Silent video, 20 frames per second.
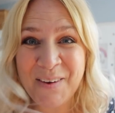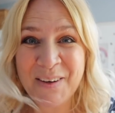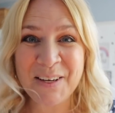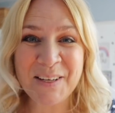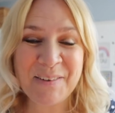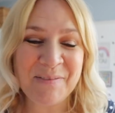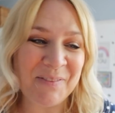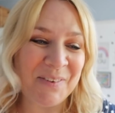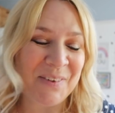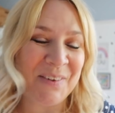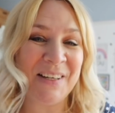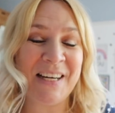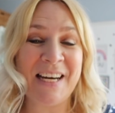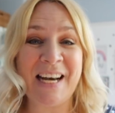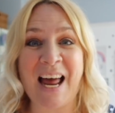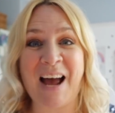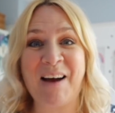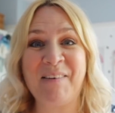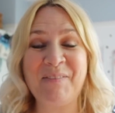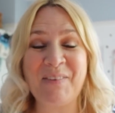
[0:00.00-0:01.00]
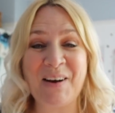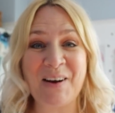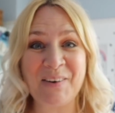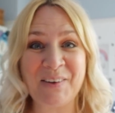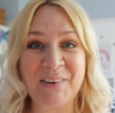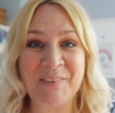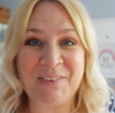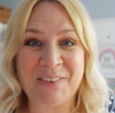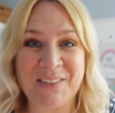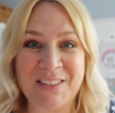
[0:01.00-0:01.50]
good morning and
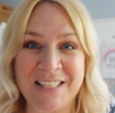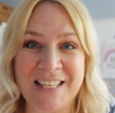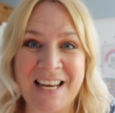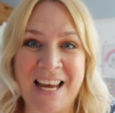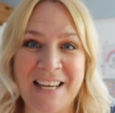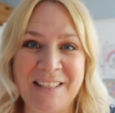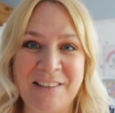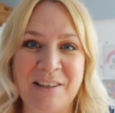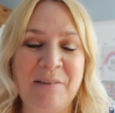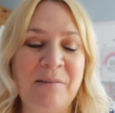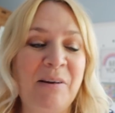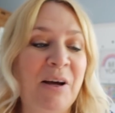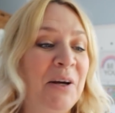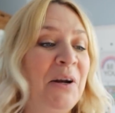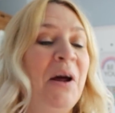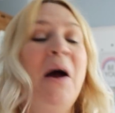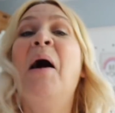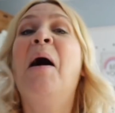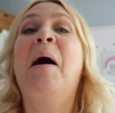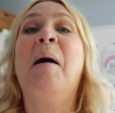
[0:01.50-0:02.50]
welcome to today's upload.